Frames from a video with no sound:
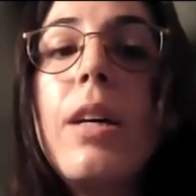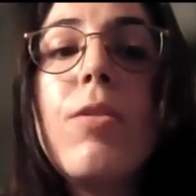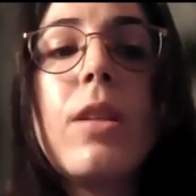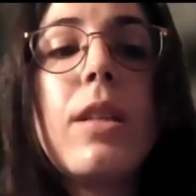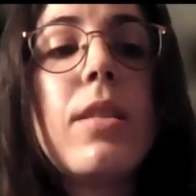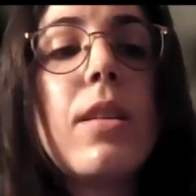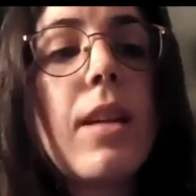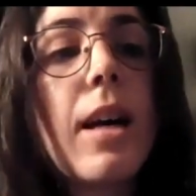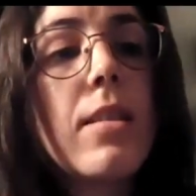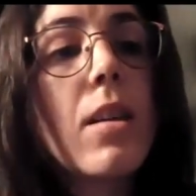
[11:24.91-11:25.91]
For this
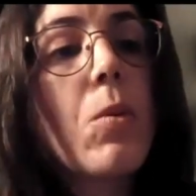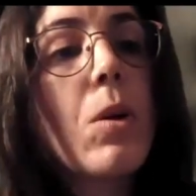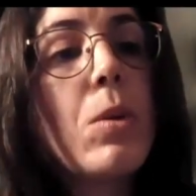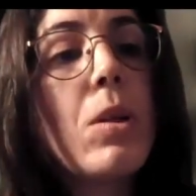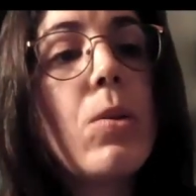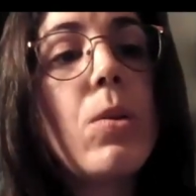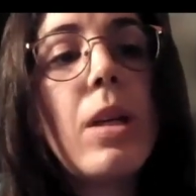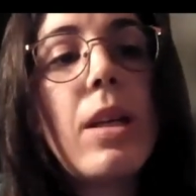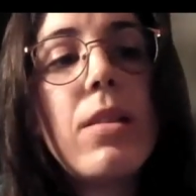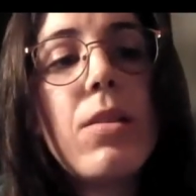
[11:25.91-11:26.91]
task, what we do is